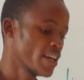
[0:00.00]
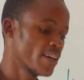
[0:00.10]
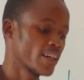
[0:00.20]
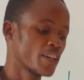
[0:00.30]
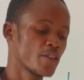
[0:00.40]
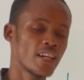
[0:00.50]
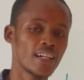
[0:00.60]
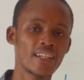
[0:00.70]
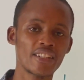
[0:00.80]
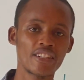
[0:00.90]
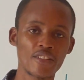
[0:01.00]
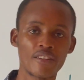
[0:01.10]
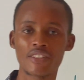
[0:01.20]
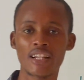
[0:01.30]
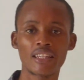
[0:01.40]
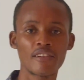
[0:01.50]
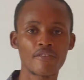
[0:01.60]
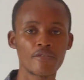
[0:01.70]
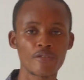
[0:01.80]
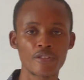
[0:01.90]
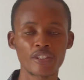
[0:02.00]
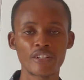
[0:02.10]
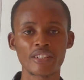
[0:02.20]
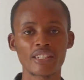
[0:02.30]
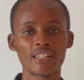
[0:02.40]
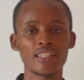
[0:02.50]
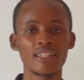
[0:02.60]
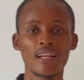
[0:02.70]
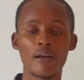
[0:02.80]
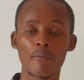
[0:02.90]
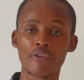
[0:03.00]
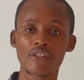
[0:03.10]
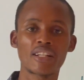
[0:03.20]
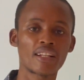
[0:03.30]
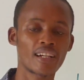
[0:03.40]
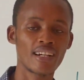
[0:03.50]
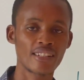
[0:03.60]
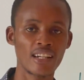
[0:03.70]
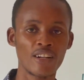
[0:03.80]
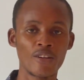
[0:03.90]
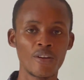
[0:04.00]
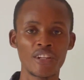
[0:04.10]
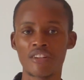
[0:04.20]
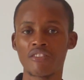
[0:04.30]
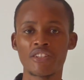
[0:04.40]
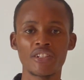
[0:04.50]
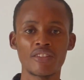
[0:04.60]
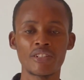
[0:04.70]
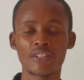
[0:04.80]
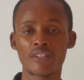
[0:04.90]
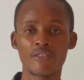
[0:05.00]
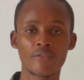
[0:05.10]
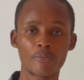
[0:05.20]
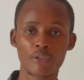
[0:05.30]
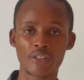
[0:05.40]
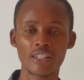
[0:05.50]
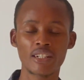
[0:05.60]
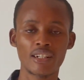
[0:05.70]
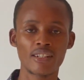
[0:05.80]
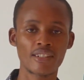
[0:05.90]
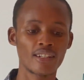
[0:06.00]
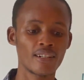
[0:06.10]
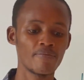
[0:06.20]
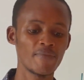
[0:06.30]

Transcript: Now you hear cases of certain foods causing prostate cancer or increasing your risk of prostate cancer